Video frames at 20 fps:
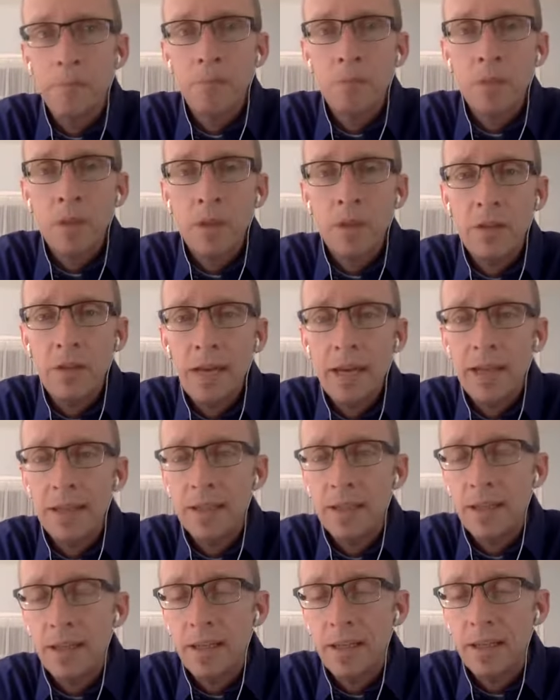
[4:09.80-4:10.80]
that
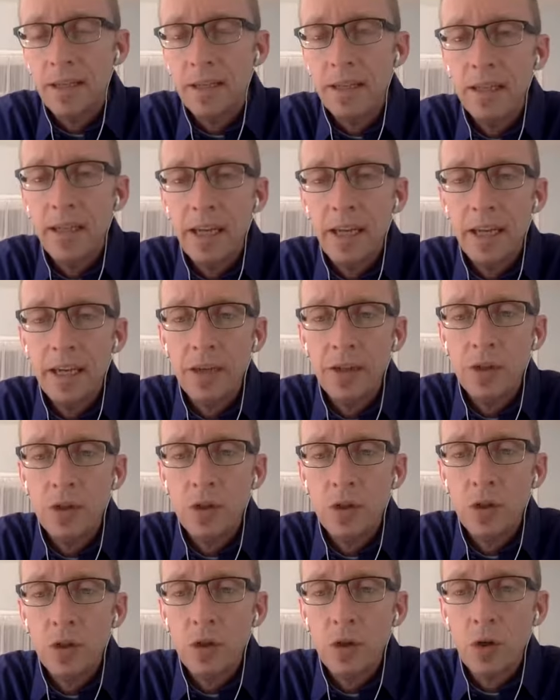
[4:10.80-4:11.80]

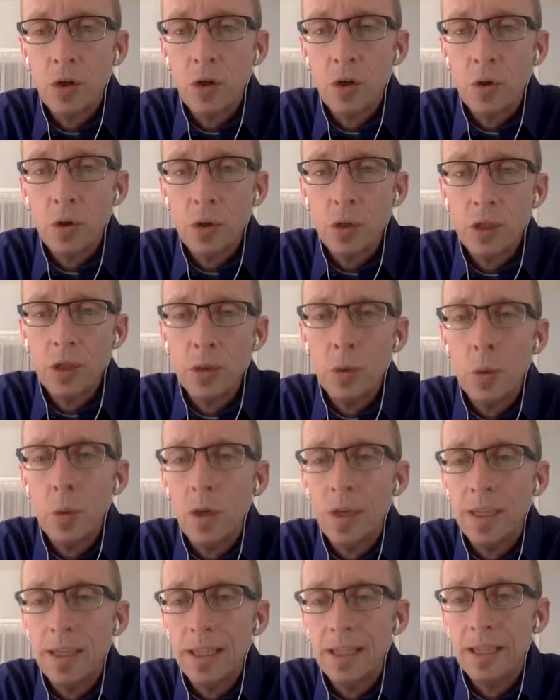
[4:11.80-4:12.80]
teenage, early
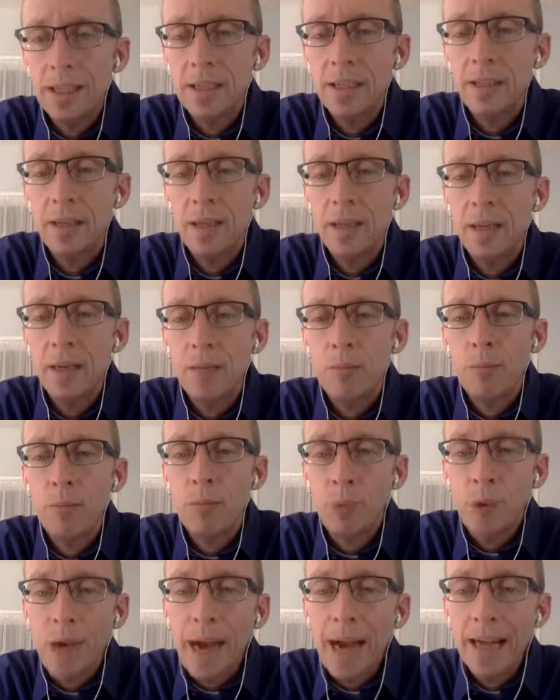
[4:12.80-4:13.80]
20s
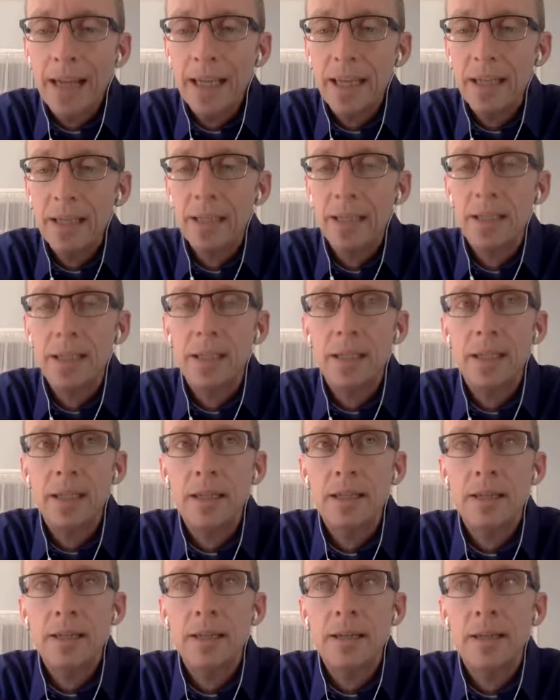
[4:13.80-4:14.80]
bracket,
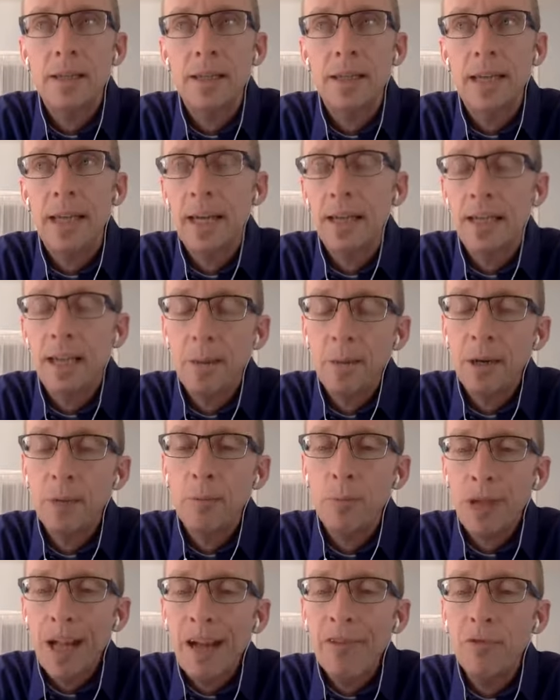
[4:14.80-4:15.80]
it's not a dominant
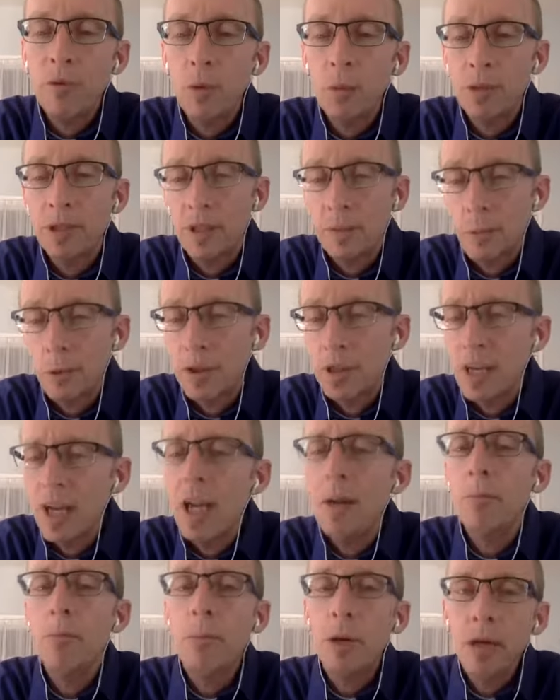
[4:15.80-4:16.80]
platform at this point in
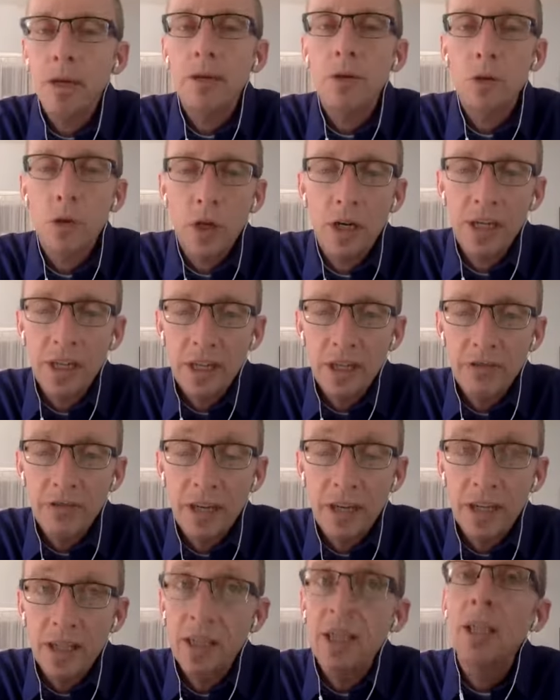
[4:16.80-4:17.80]
time, but they're trying to
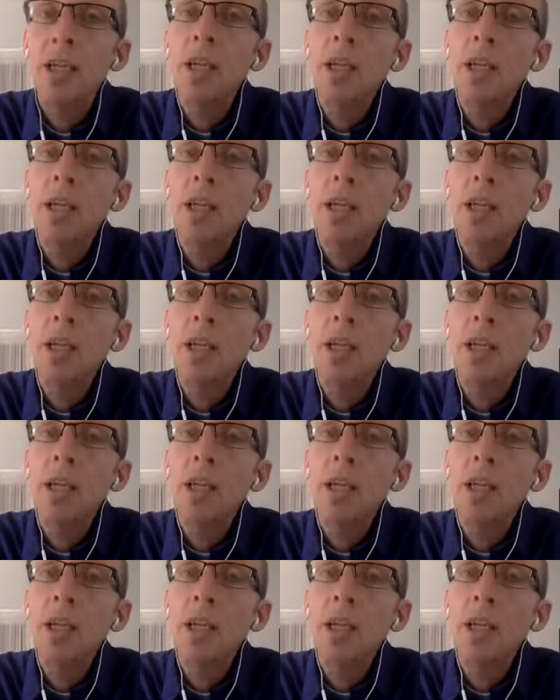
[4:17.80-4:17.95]
innovate.